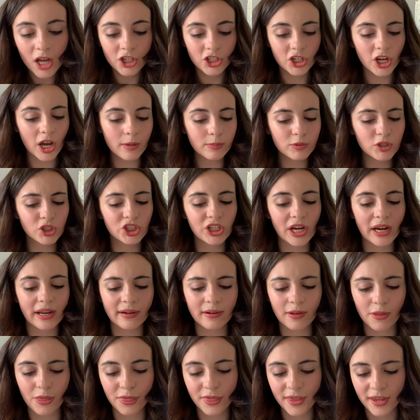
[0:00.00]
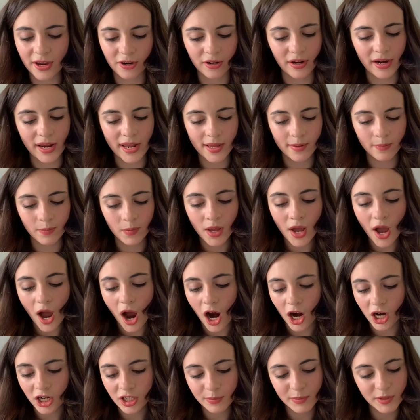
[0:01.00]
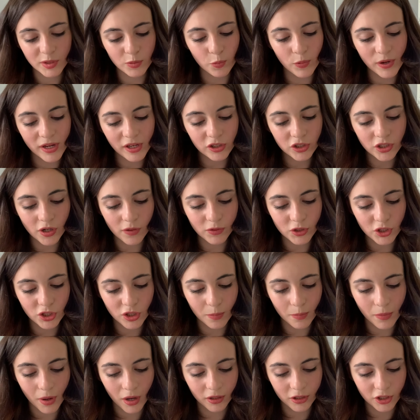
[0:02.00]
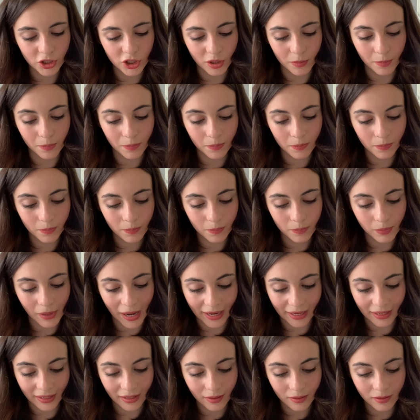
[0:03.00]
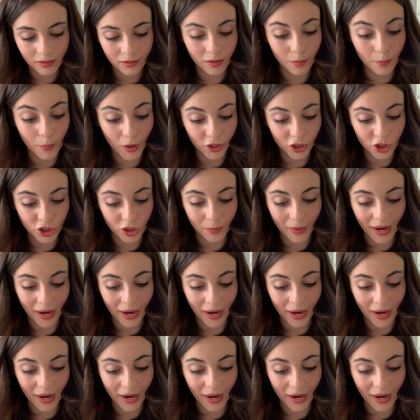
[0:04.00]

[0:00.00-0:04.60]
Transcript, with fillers: Time to check out a theory. Artemis wheeled over to the monitor blank, the monitor